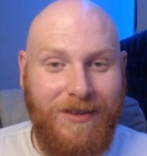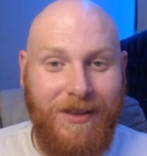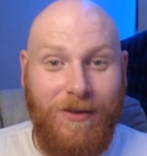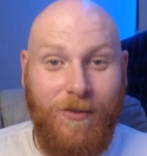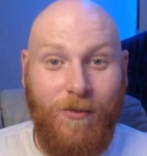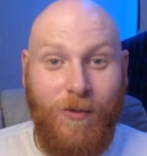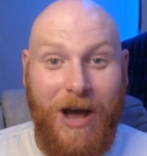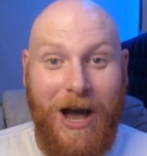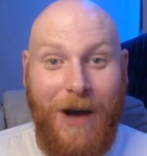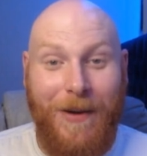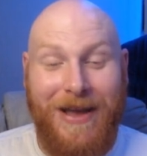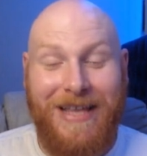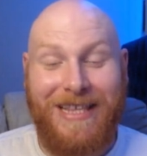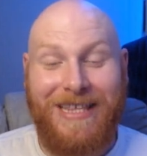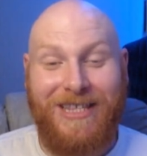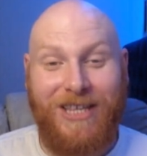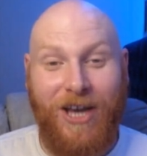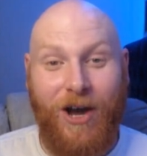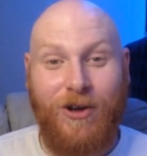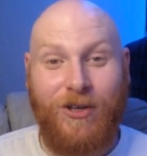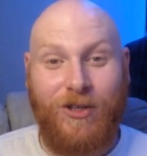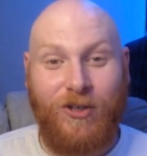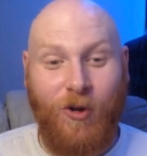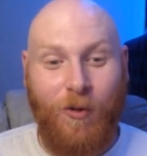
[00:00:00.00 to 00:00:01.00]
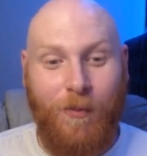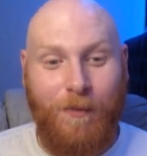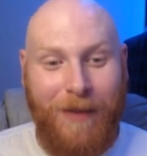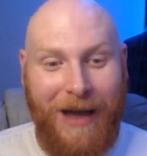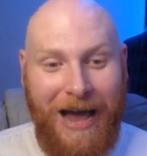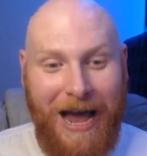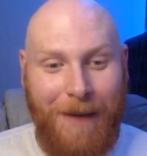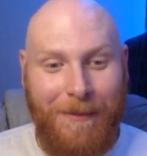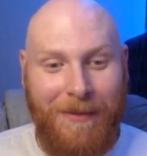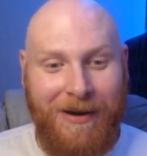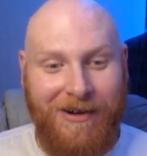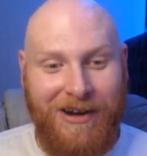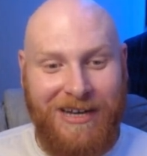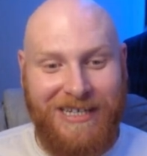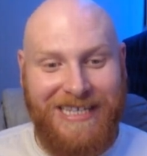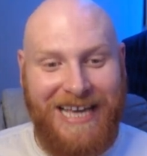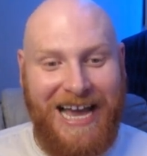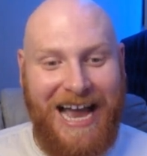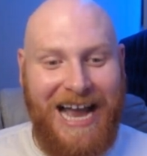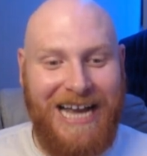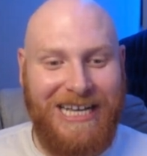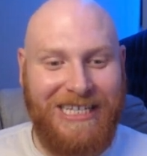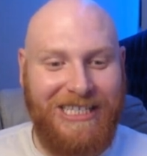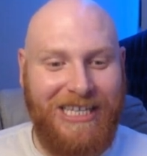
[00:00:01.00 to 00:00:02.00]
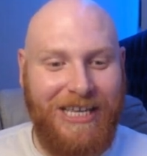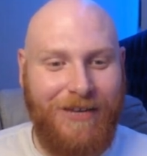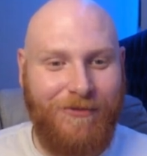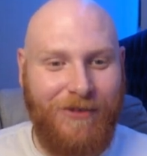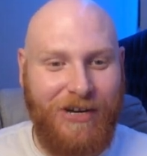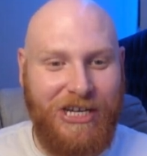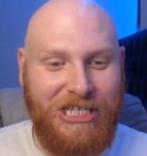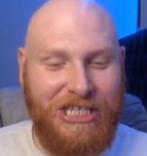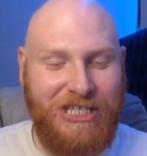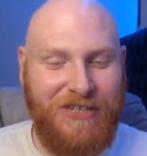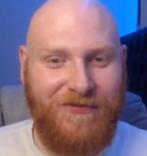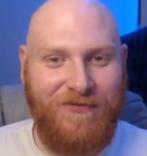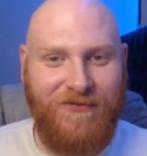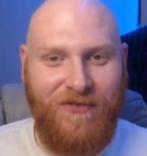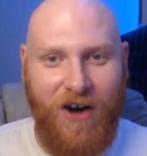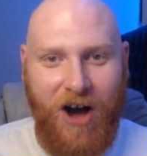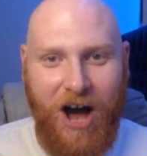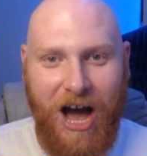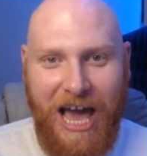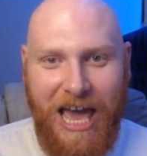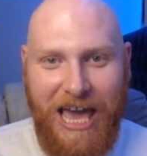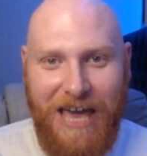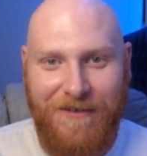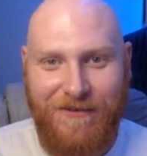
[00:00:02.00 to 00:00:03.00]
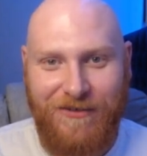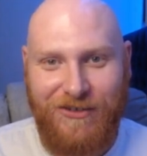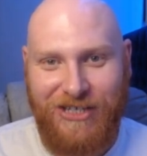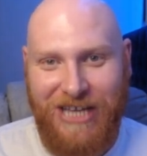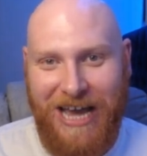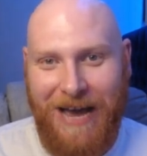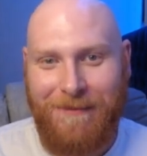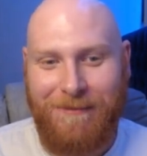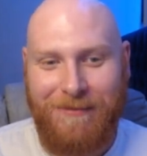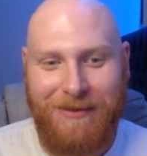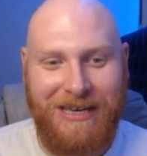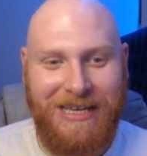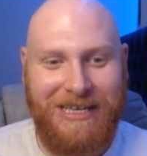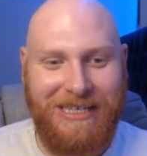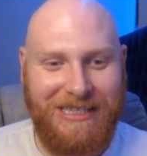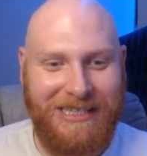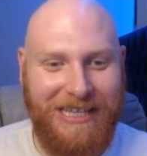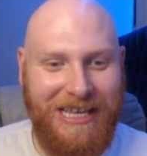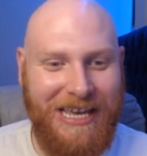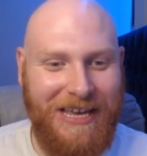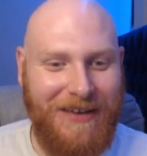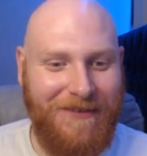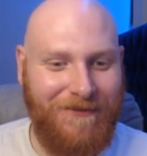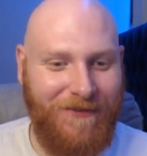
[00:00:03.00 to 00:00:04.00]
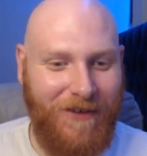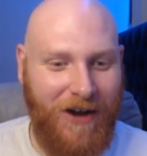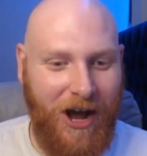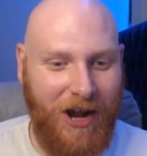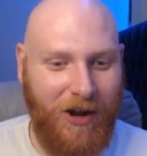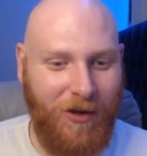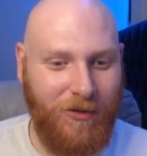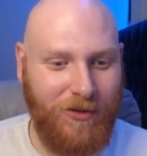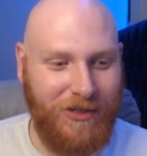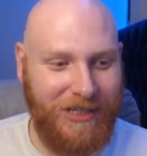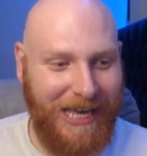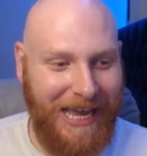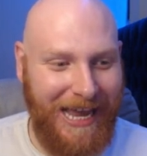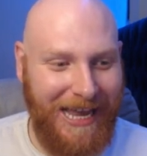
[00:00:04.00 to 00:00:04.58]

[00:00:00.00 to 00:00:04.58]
Well, in total, Palmeiras actually reached 5 Champions League finals